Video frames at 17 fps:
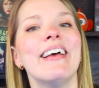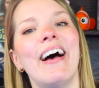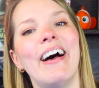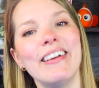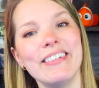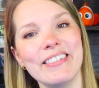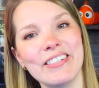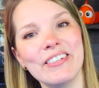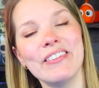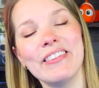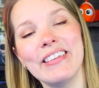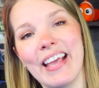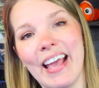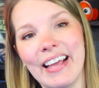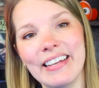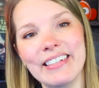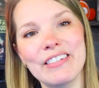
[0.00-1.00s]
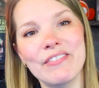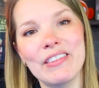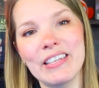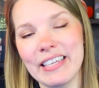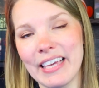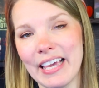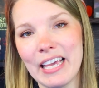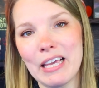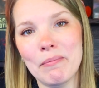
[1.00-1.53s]
until the end of the
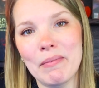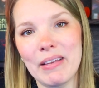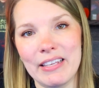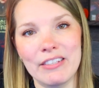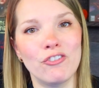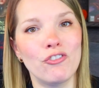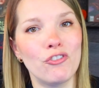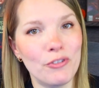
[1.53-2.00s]
game is